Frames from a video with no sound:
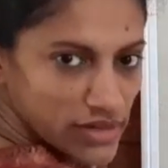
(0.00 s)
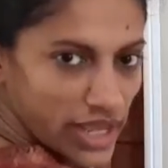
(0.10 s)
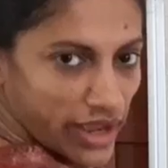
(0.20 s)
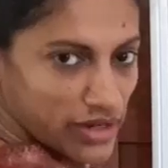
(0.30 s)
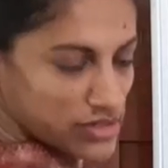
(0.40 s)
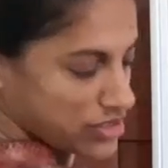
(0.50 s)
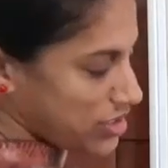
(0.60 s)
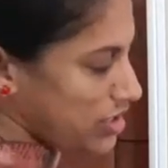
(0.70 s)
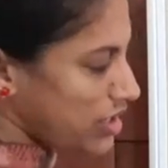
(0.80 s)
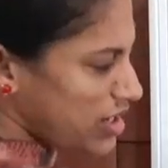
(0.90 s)
ahead,
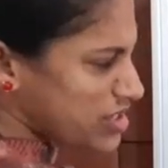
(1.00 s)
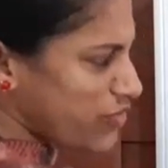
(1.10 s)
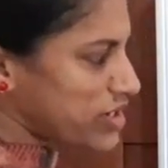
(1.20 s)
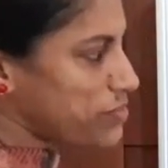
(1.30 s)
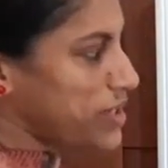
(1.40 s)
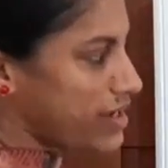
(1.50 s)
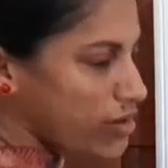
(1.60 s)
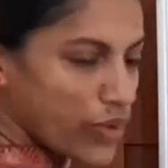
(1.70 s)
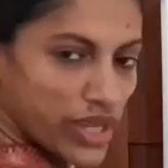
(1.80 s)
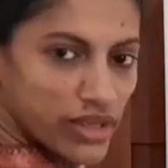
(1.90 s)
in a somewhat
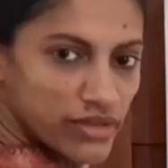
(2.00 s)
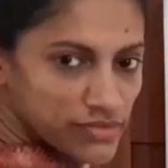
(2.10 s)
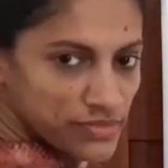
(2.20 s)
middle way.